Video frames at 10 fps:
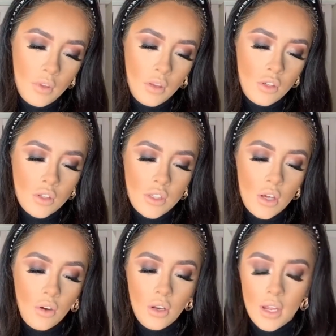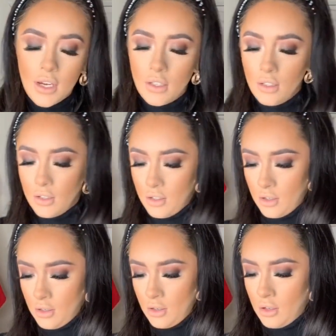just to outline
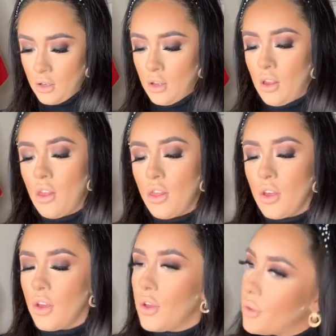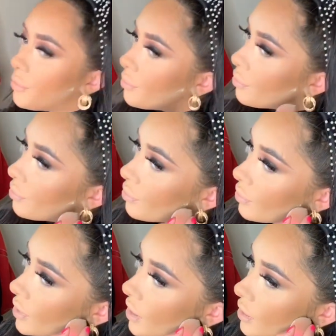the
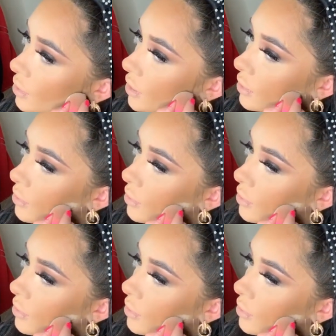contour.